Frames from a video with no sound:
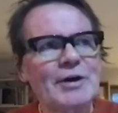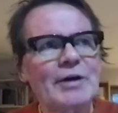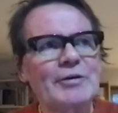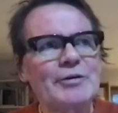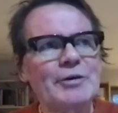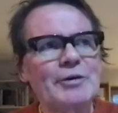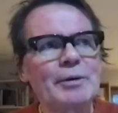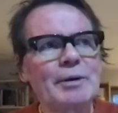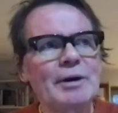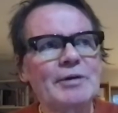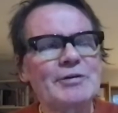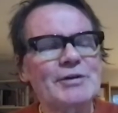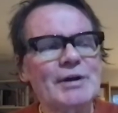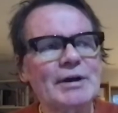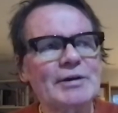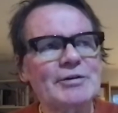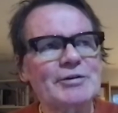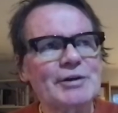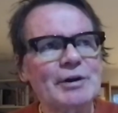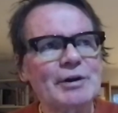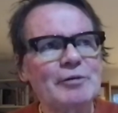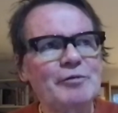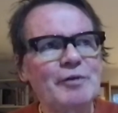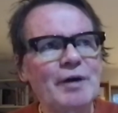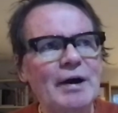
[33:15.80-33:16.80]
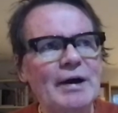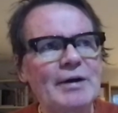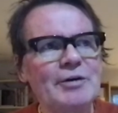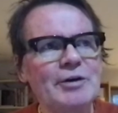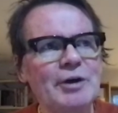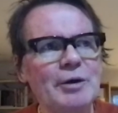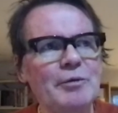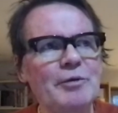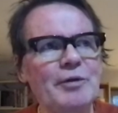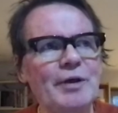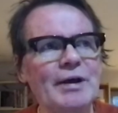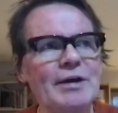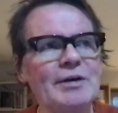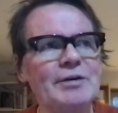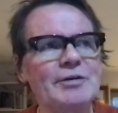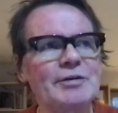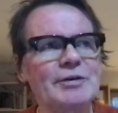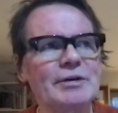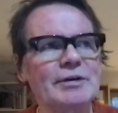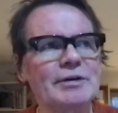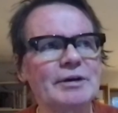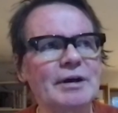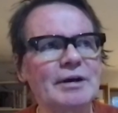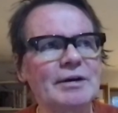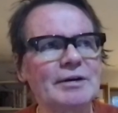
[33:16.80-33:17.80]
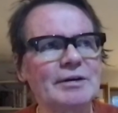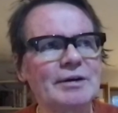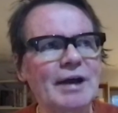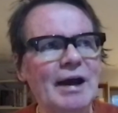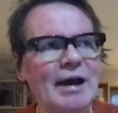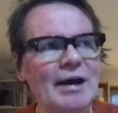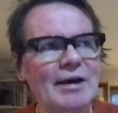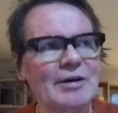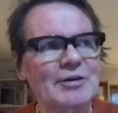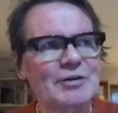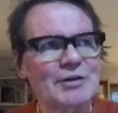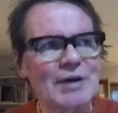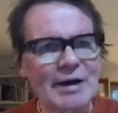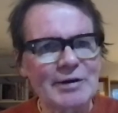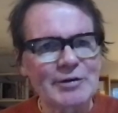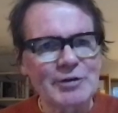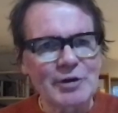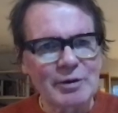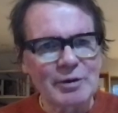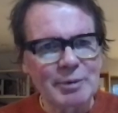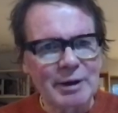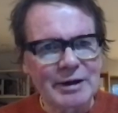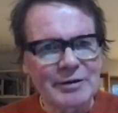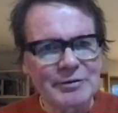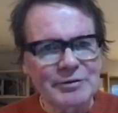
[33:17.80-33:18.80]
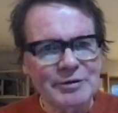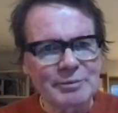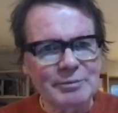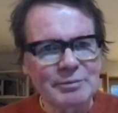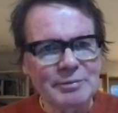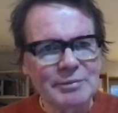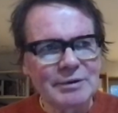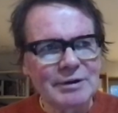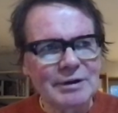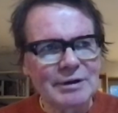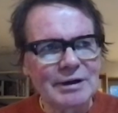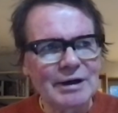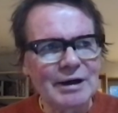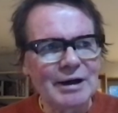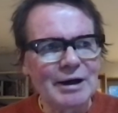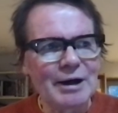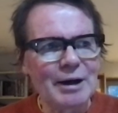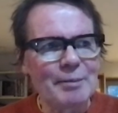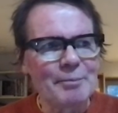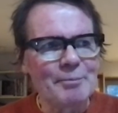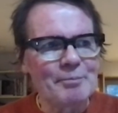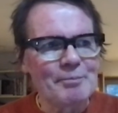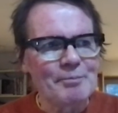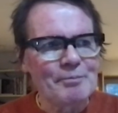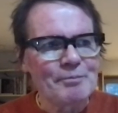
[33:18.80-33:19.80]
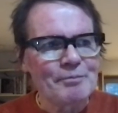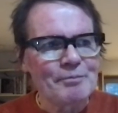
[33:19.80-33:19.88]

I do. I still find new things and get excited about them. I